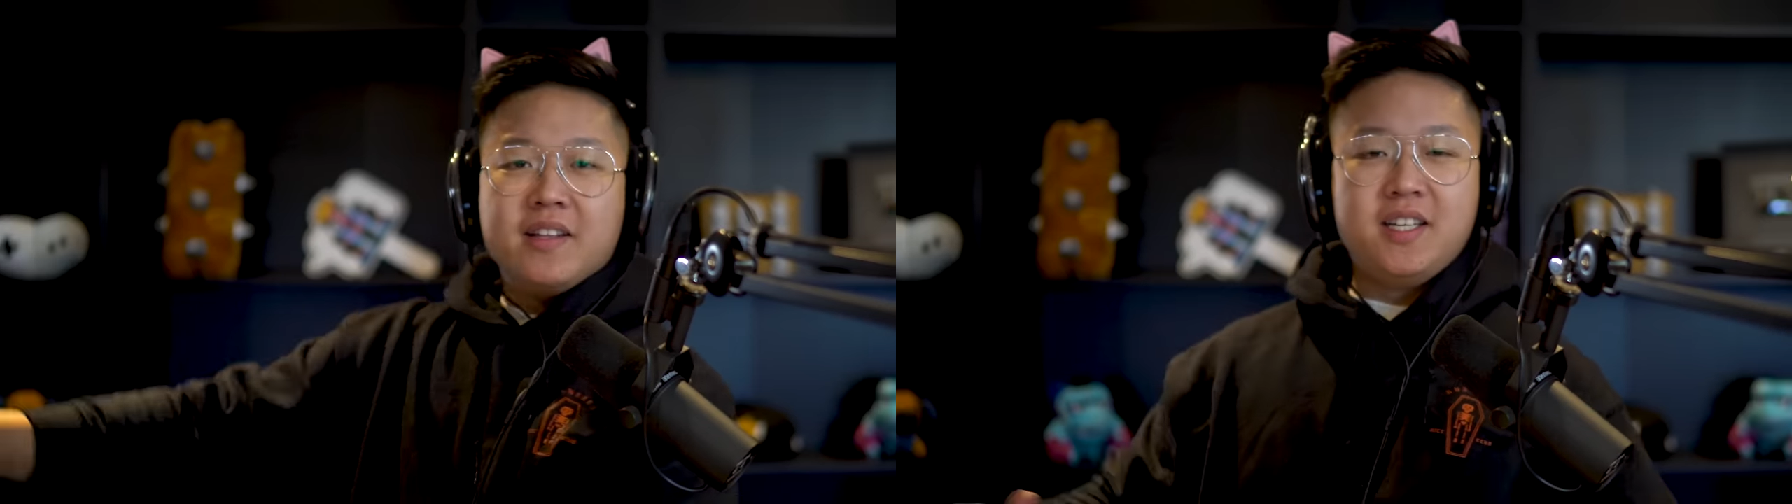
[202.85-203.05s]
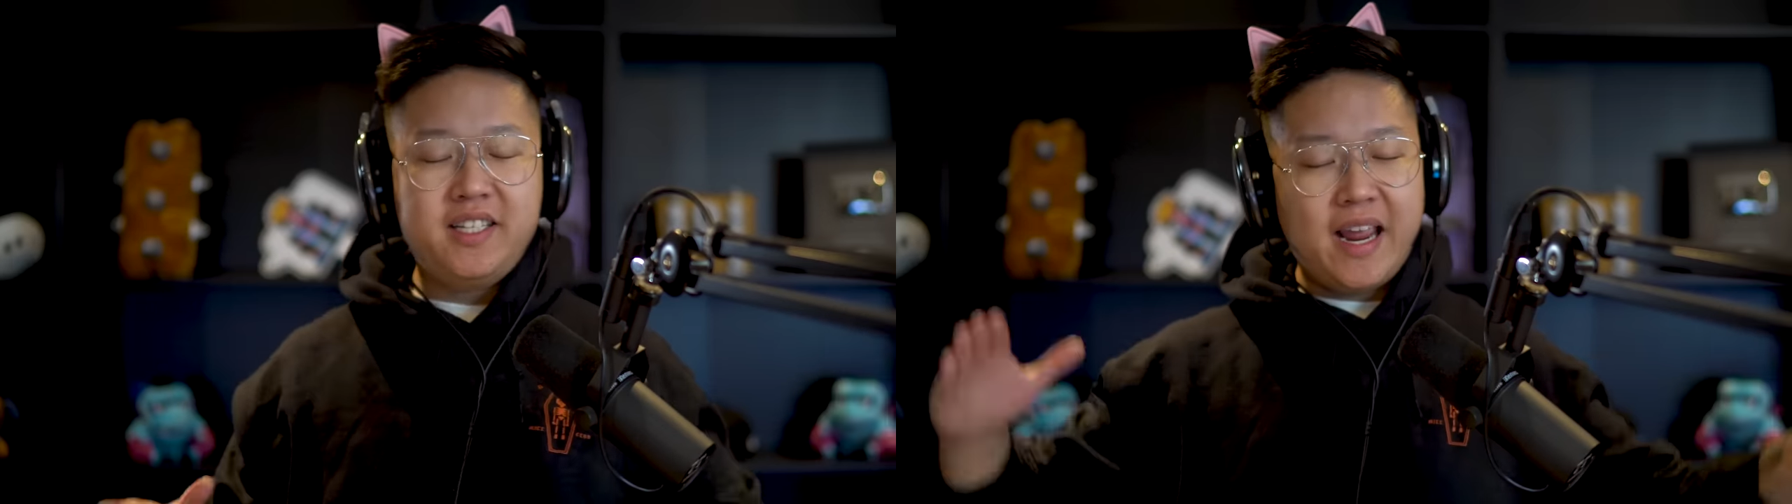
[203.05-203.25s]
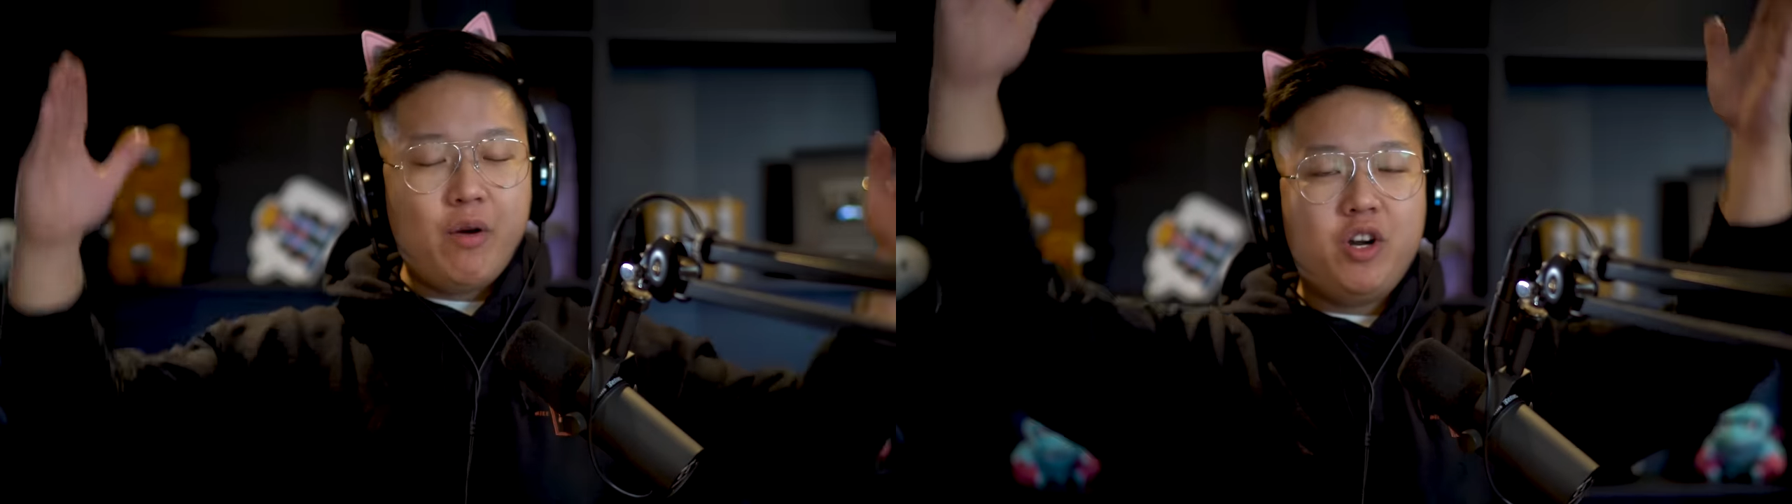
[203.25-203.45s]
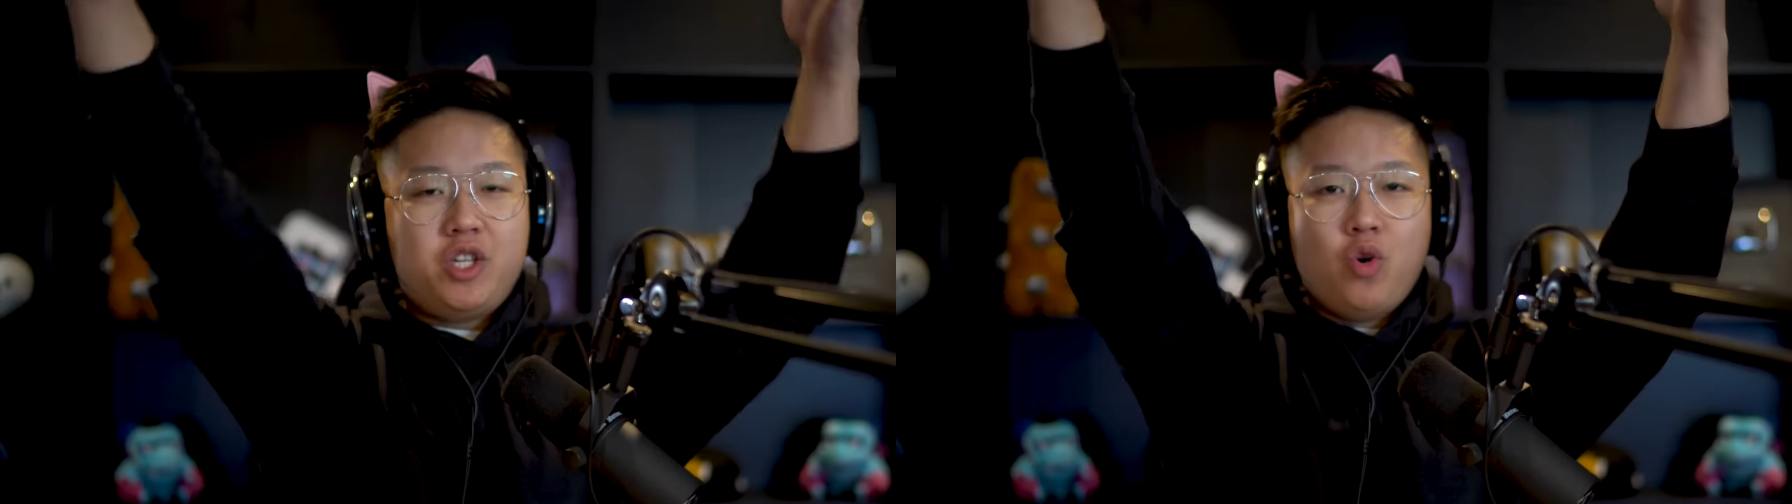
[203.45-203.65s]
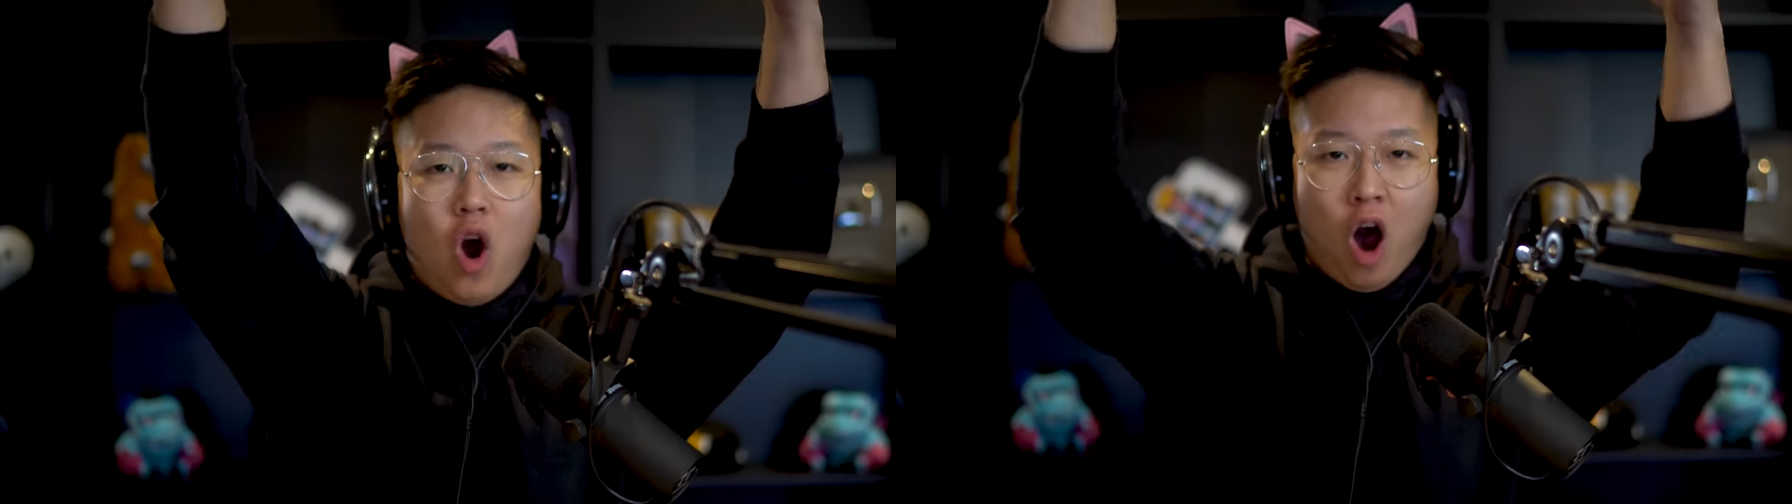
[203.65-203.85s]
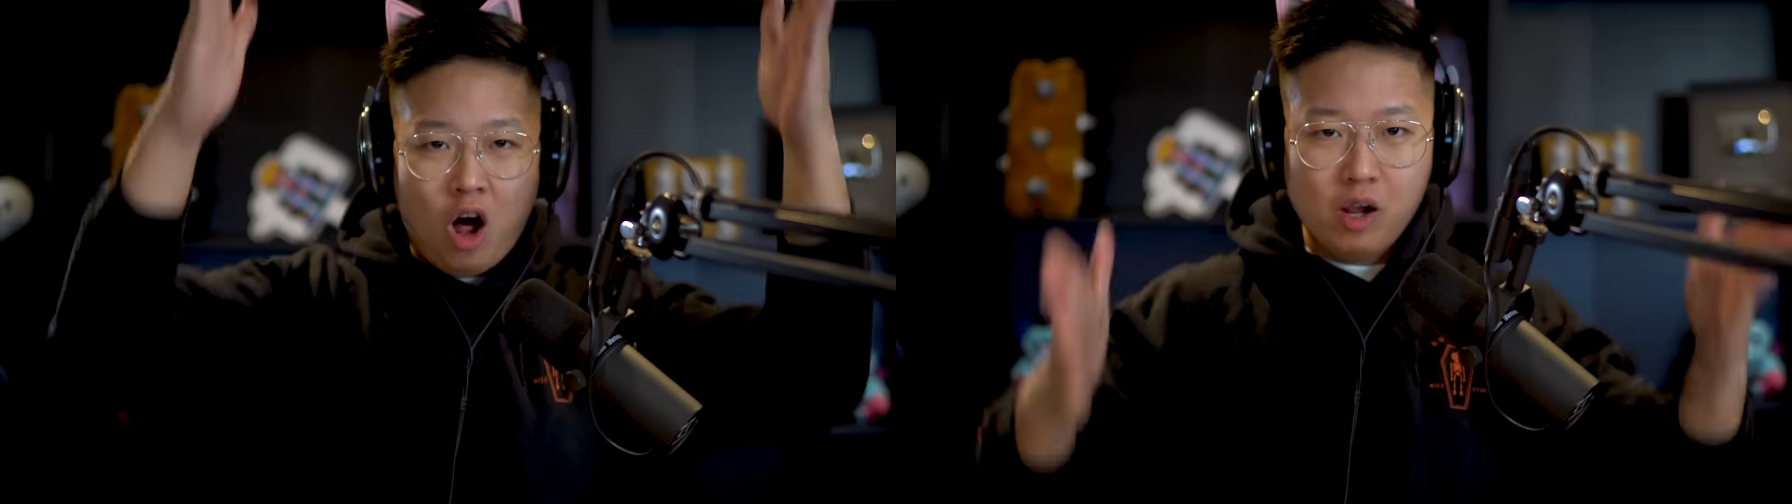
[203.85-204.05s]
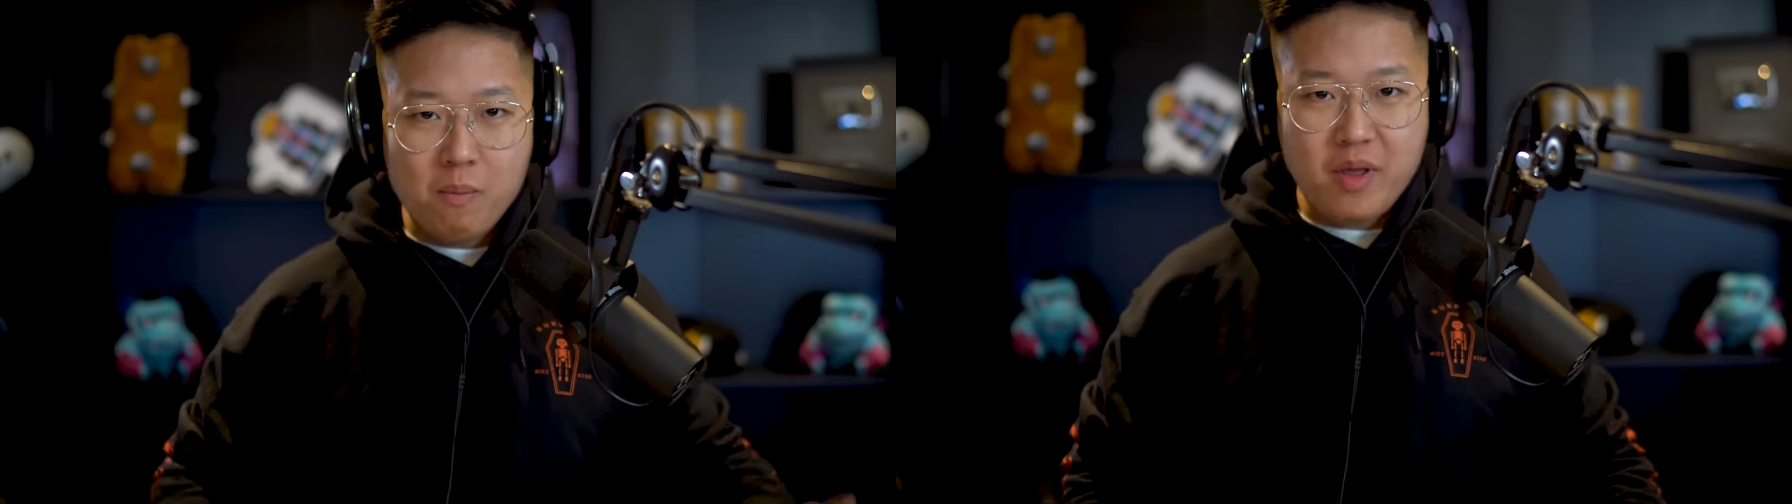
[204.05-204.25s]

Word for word: Today we do all